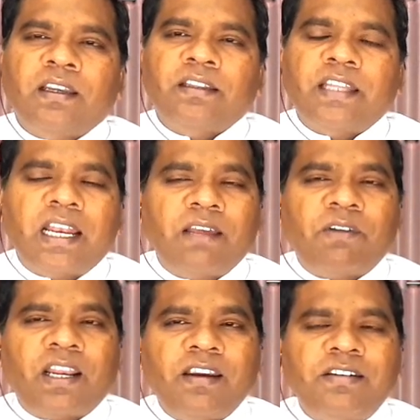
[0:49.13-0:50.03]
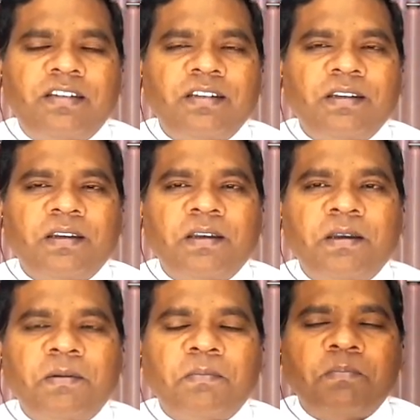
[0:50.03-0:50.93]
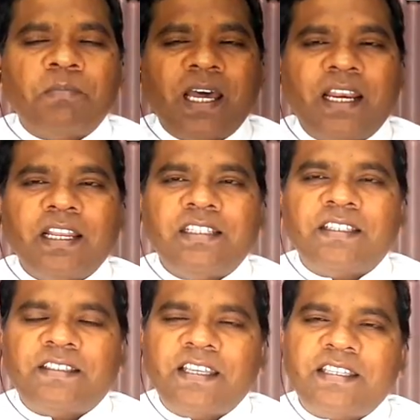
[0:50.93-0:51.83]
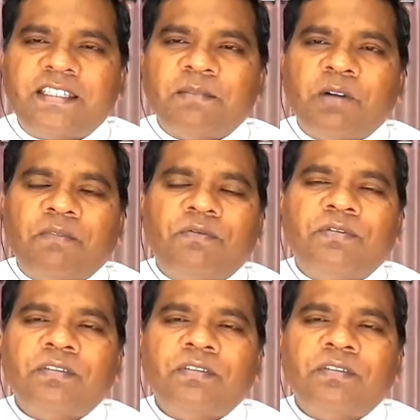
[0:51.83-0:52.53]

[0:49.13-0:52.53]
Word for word: the Levirate marriage system of